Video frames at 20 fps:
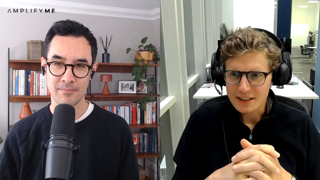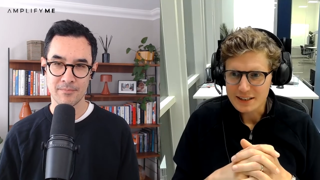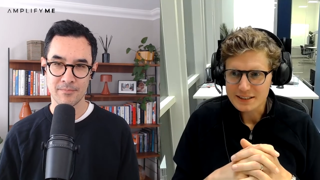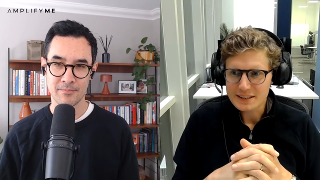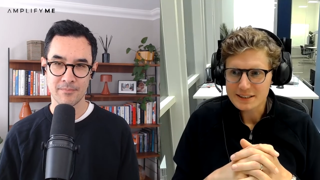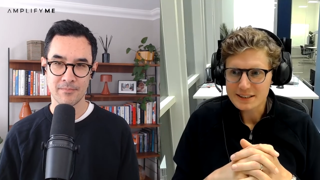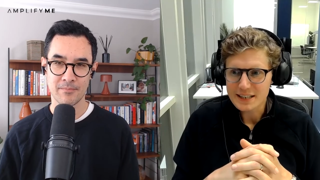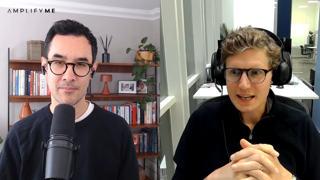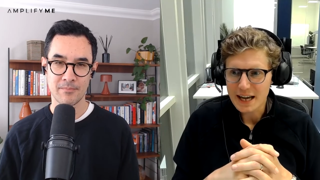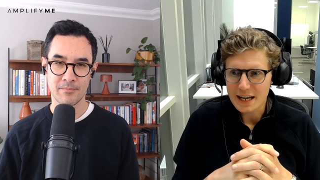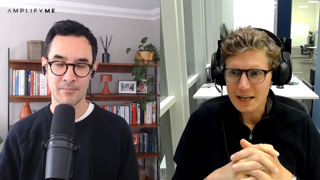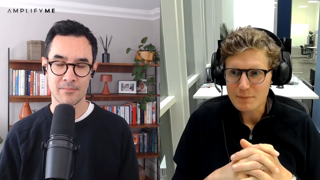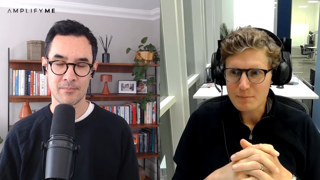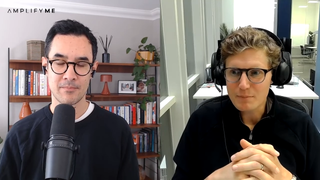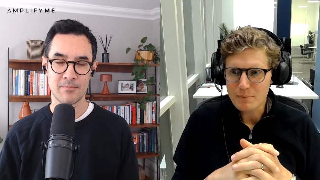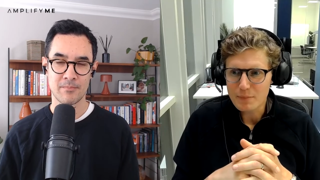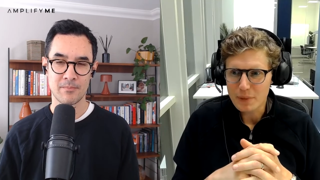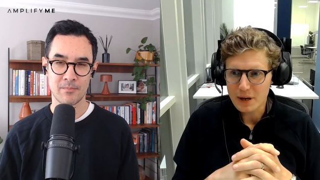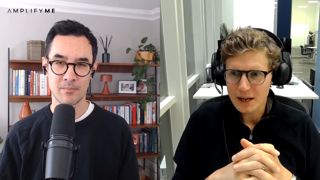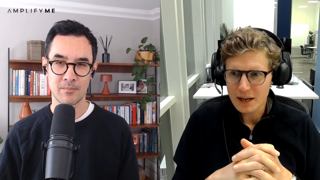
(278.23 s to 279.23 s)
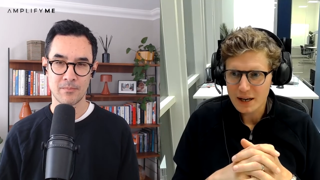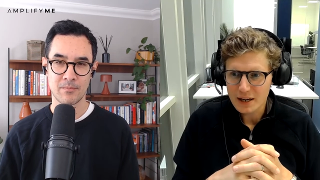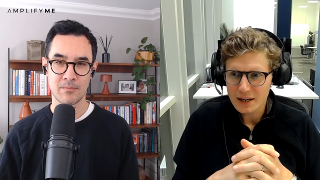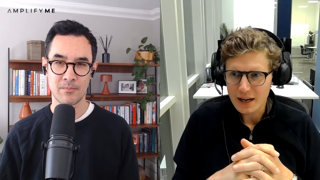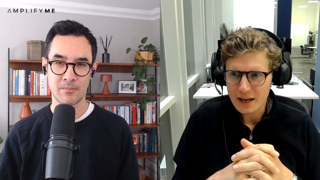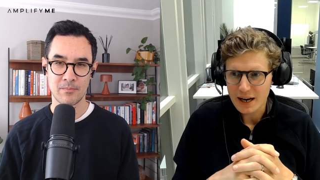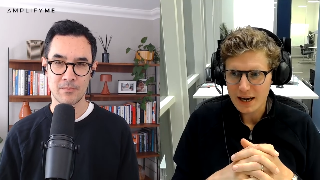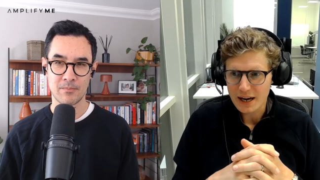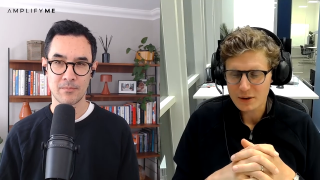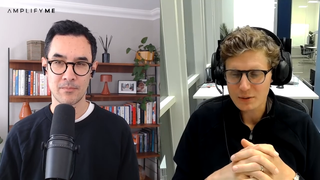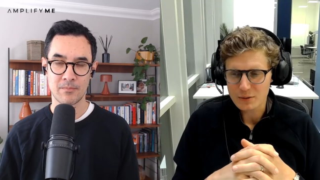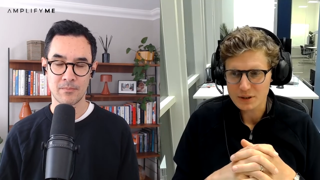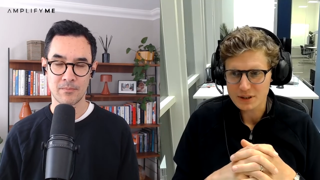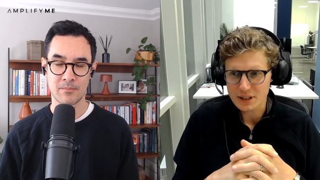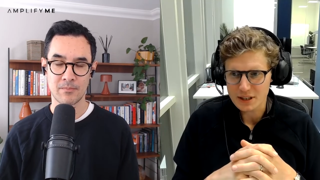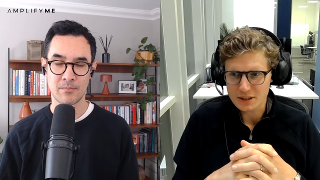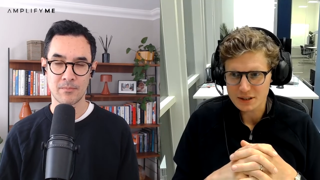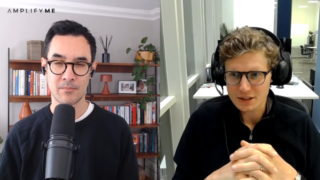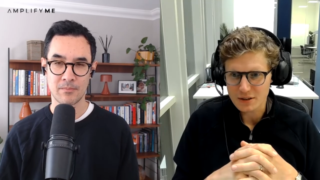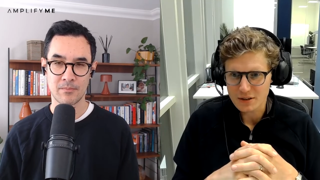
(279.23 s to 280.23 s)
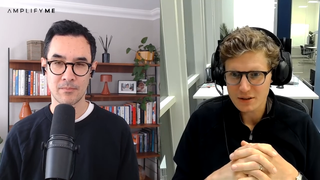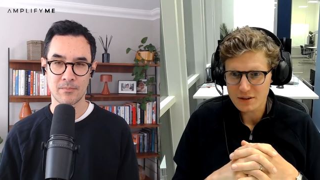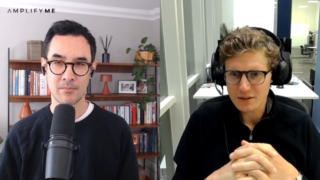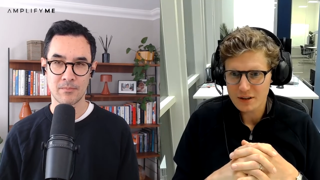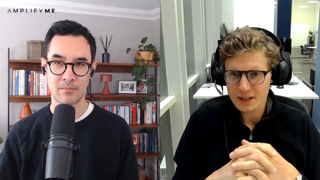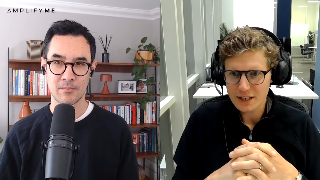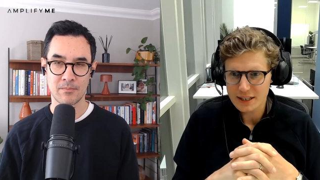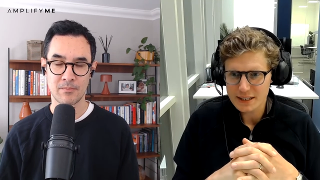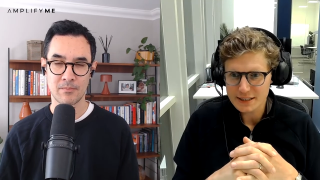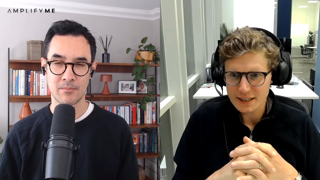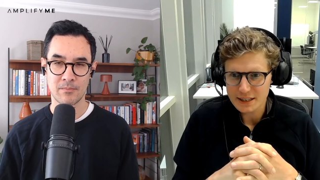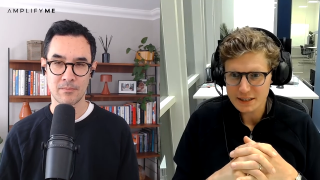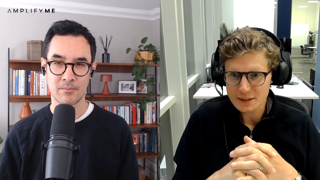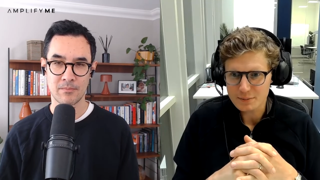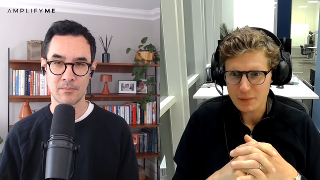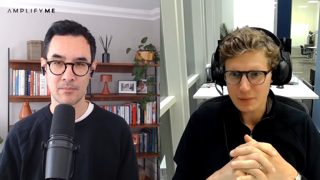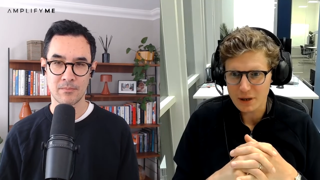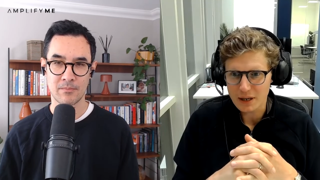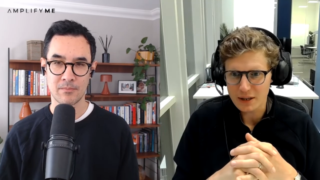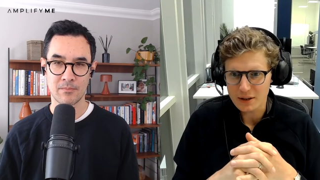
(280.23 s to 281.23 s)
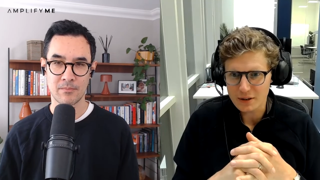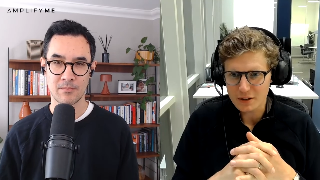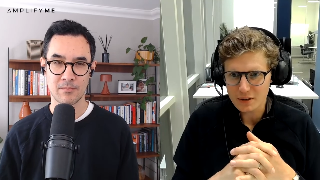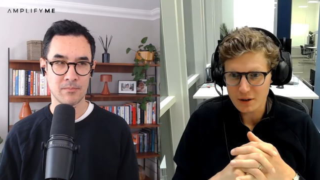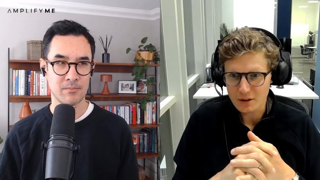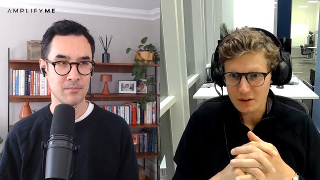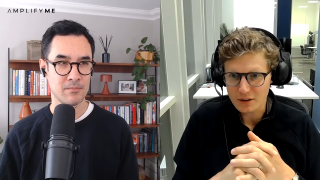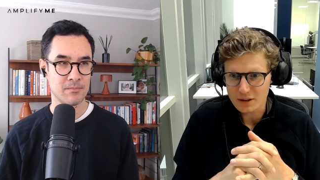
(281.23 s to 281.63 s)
Speaker 1: This is a big acquisition, $36 billion,